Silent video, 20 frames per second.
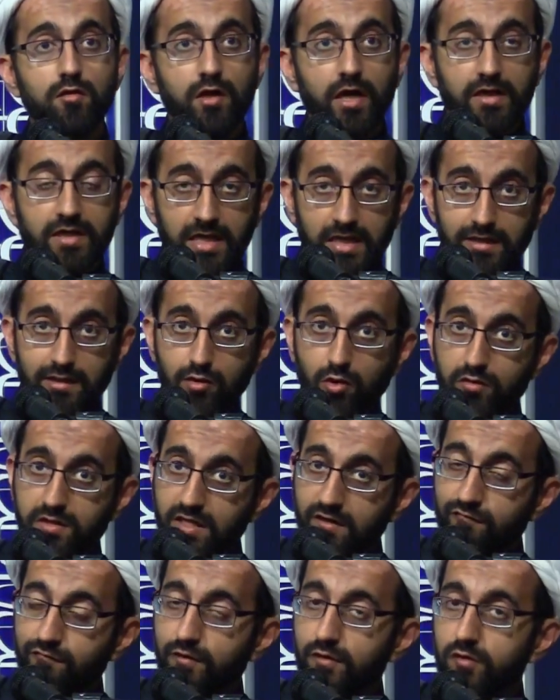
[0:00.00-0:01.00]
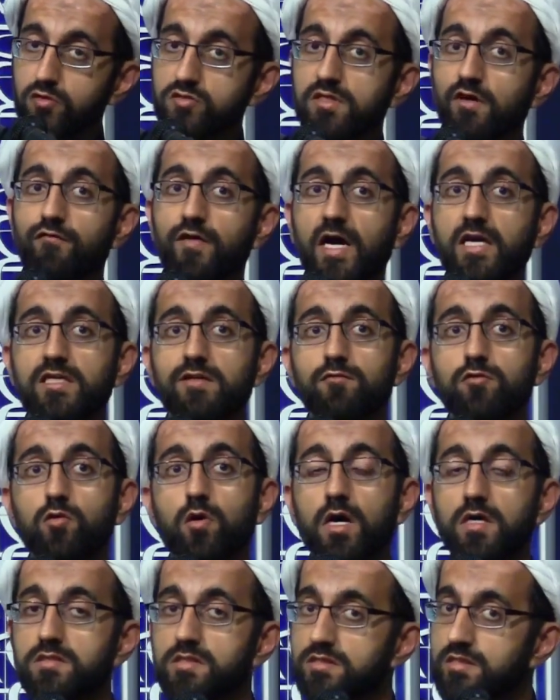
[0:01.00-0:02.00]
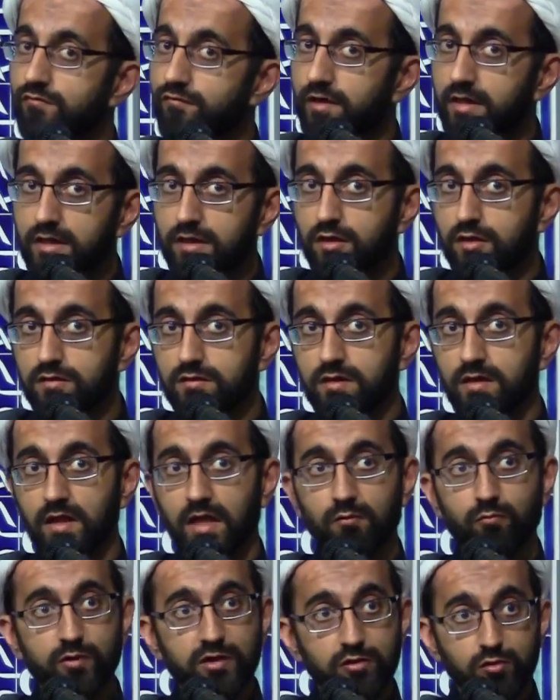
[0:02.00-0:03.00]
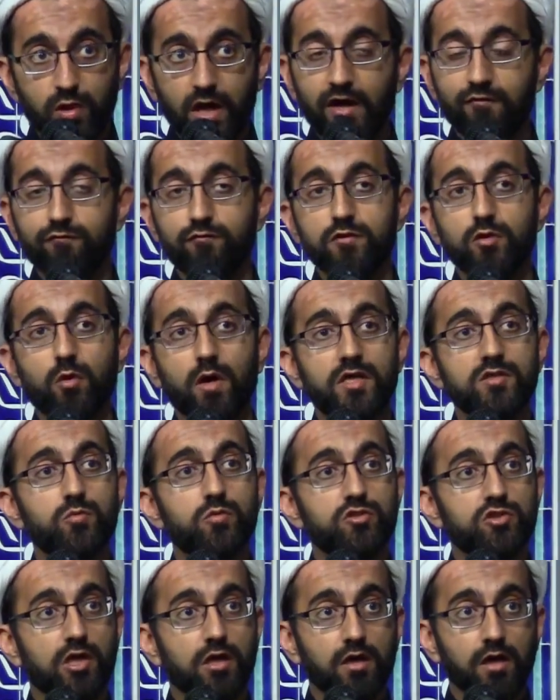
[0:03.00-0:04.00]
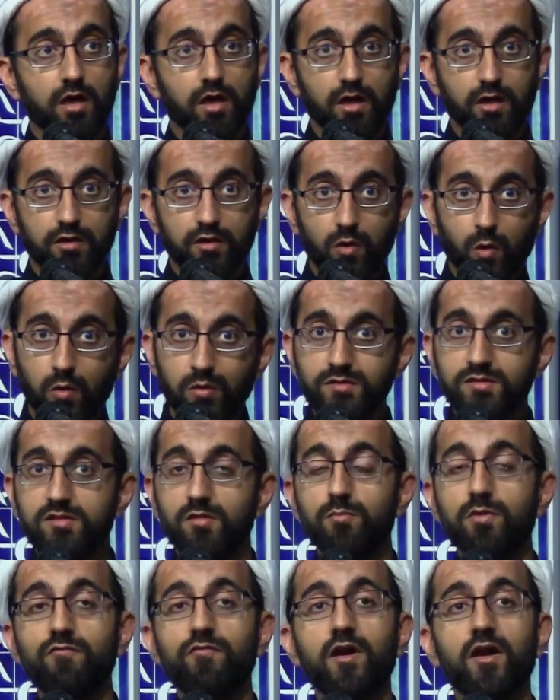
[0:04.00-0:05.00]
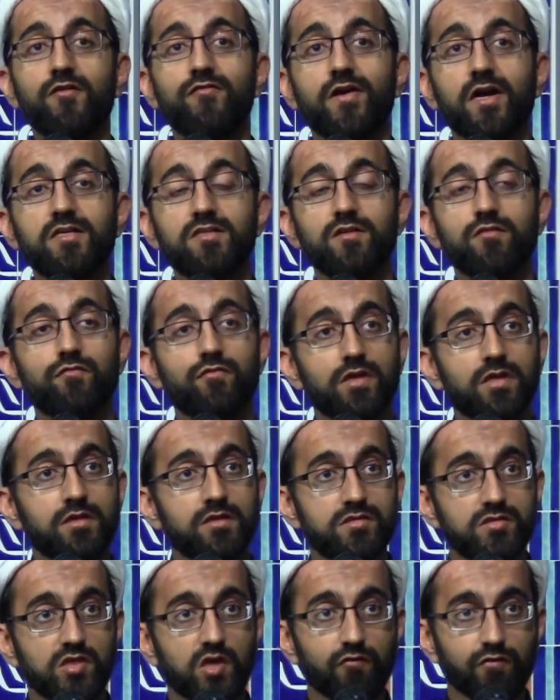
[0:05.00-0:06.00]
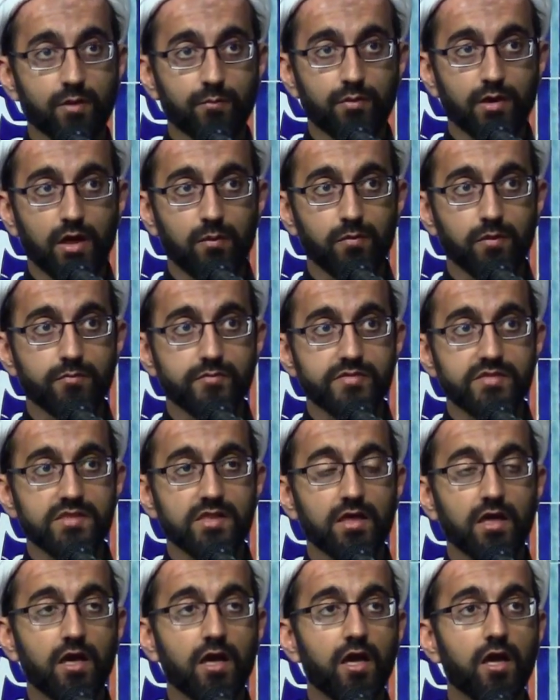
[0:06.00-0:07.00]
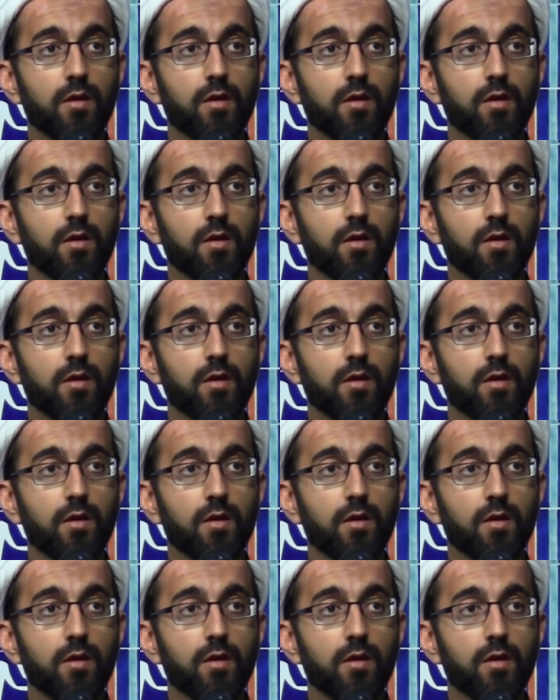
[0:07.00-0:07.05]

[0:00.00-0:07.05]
again, looking for those effective du'as is a very good thing. And we do have du'as which are known to be very effective in solving problems.